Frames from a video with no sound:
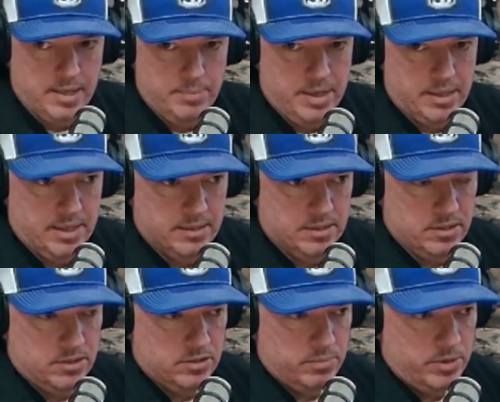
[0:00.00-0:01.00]
Play Hockey podcast
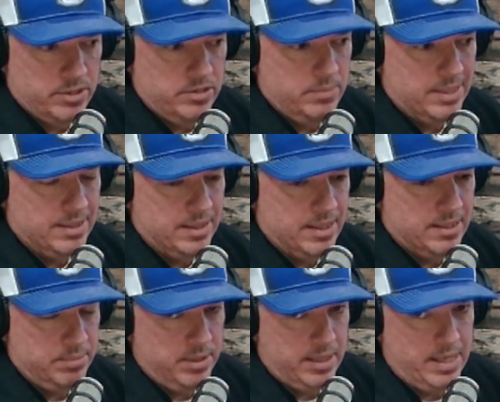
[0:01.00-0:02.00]
is also brought to you by the
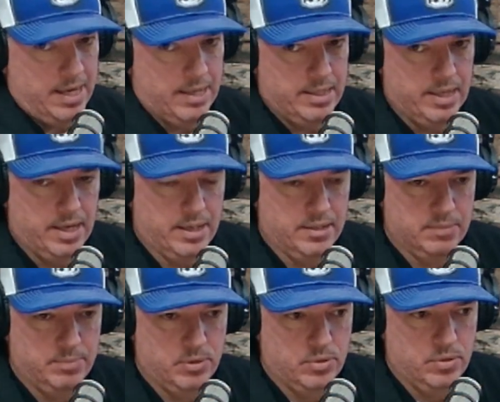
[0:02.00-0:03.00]
Let's Play Hockey
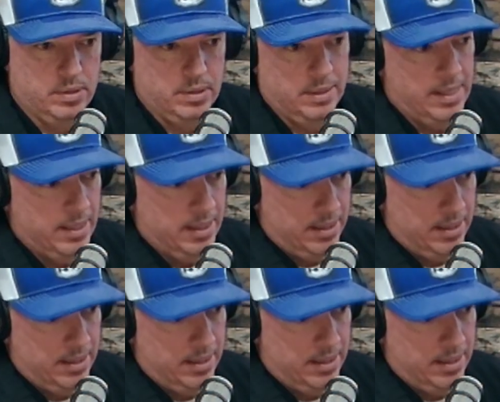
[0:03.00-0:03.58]
Expo.